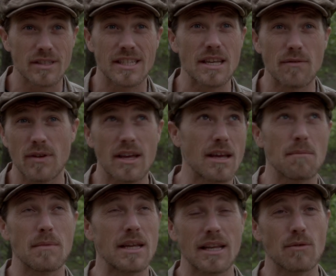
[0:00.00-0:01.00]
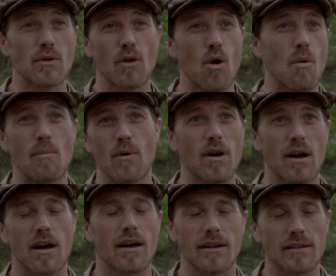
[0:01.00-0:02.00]
TV and meeting with
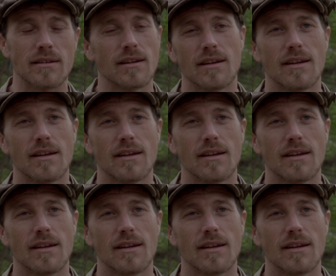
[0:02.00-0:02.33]
Oprah and